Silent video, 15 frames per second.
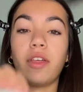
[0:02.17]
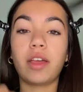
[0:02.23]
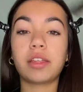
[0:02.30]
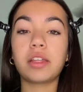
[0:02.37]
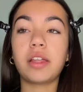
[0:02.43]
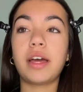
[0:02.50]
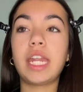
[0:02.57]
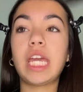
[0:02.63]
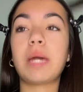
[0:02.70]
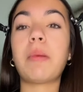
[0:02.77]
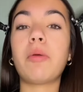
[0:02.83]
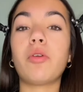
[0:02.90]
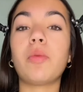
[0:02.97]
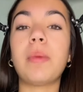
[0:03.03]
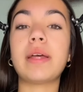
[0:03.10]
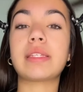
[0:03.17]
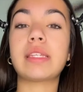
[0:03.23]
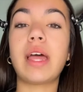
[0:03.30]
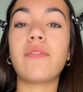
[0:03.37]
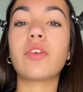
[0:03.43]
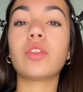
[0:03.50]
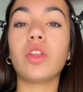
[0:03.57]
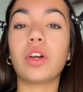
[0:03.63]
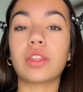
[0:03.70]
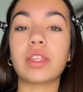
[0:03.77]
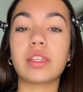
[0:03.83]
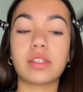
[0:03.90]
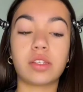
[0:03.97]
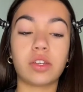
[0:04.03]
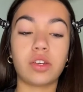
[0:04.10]
like the lighting in my room has never looked
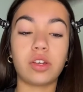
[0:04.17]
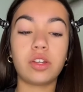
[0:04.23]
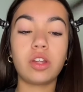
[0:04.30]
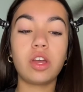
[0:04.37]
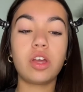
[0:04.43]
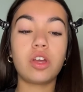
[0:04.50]
this good,